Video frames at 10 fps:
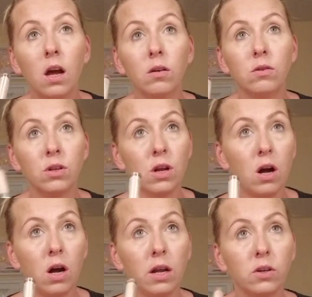
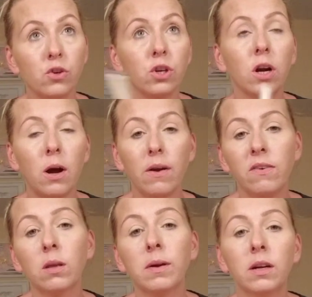Not sure how I
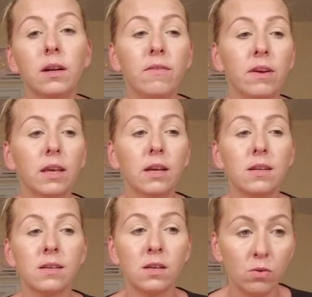feel about it. I feel like it
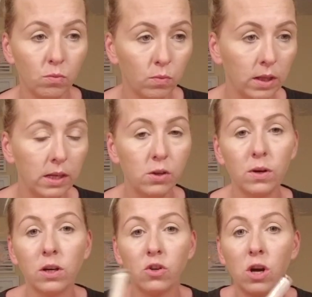doesn't really do a
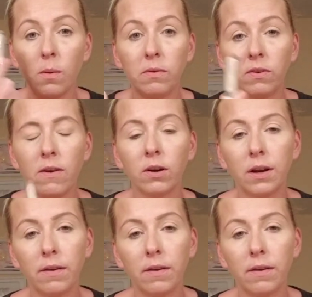good job of covering